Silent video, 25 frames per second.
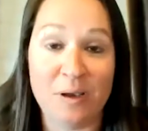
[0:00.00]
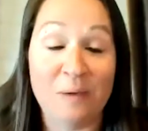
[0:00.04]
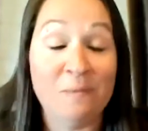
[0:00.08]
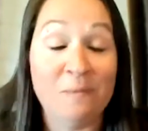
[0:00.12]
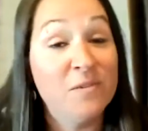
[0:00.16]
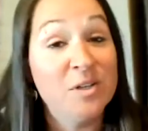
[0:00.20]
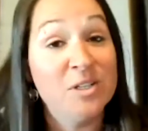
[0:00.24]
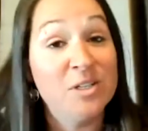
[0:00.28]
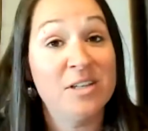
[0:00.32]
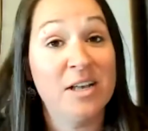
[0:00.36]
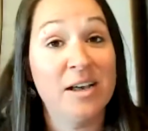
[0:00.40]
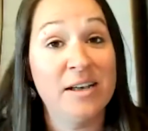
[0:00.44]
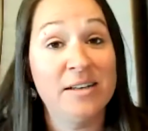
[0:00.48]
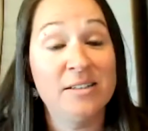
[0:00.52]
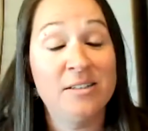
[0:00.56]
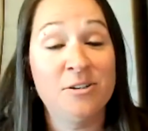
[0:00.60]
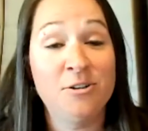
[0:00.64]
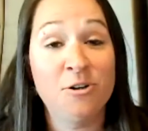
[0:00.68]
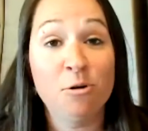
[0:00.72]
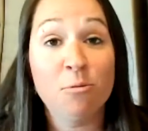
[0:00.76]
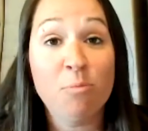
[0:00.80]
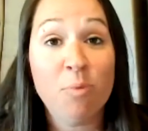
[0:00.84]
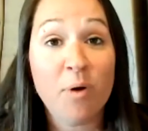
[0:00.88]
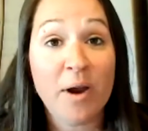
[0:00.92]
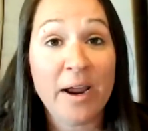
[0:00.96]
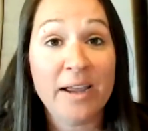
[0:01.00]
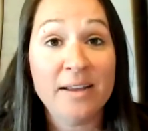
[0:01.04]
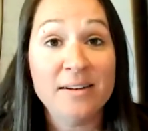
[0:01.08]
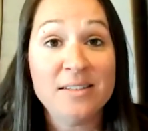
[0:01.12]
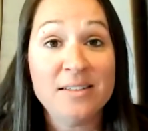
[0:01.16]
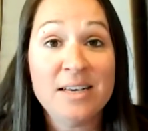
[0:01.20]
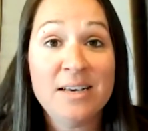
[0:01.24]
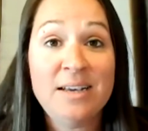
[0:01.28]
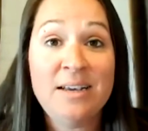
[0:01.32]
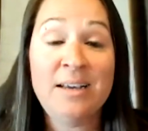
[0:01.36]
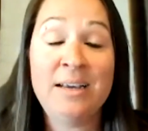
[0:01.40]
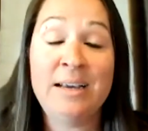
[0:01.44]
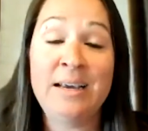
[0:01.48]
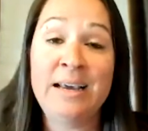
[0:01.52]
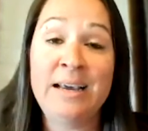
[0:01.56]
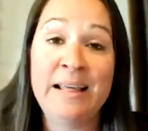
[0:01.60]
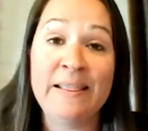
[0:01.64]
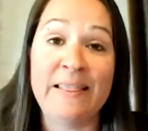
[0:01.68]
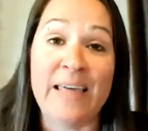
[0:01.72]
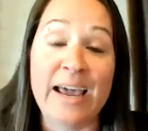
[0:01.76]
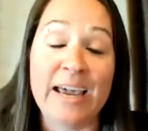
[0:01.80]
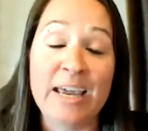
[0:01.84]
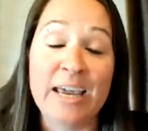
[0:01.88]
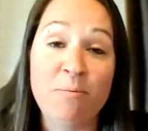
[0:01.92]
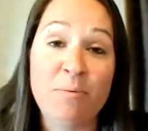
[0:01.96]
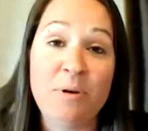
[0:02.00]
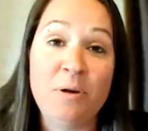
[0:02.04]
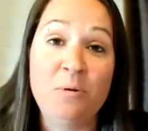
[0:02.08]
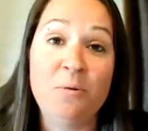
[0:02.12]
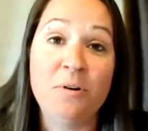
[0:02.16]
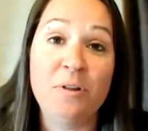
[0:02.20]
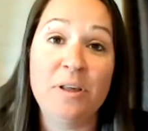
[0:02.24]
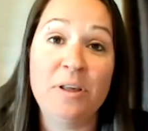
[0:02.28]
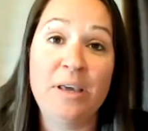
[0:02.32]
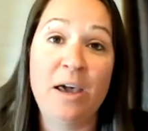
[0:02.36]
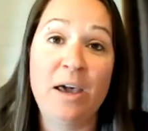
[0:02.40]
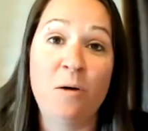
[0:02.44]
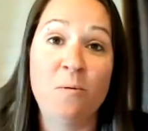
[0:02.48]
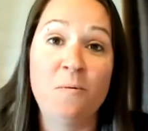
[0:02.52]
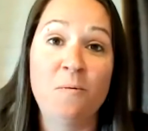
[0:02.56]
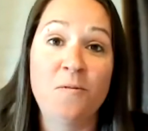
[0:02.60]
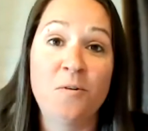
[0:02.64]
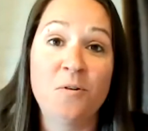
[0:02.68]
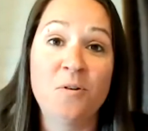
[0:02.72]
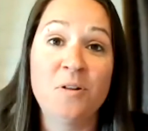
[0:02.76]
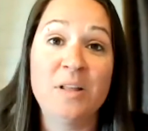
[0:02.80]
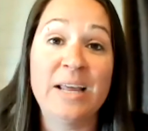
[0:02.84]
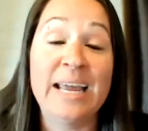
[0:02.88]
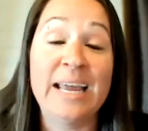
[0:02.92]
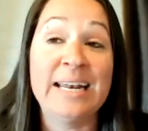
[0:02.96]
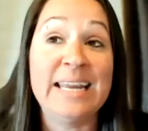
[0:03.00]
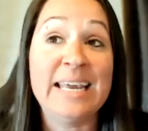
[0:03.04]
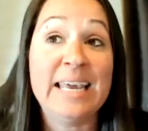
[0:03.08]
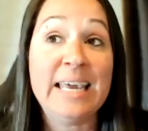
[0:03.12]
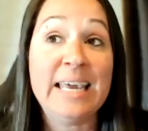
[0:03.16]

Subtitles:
emphasize in your brand, that can be really helpful. And